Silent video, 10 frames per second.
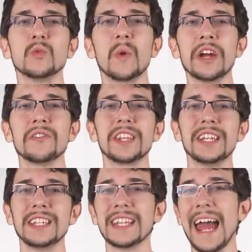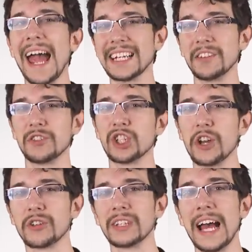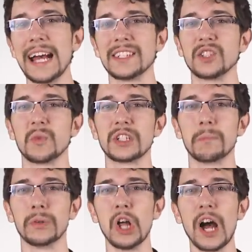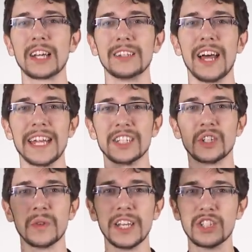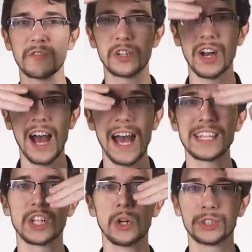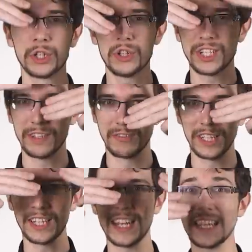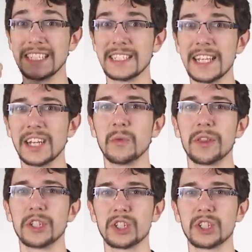You wear these active shutter glasses which block light to each of your eyes alternatively, in sync with the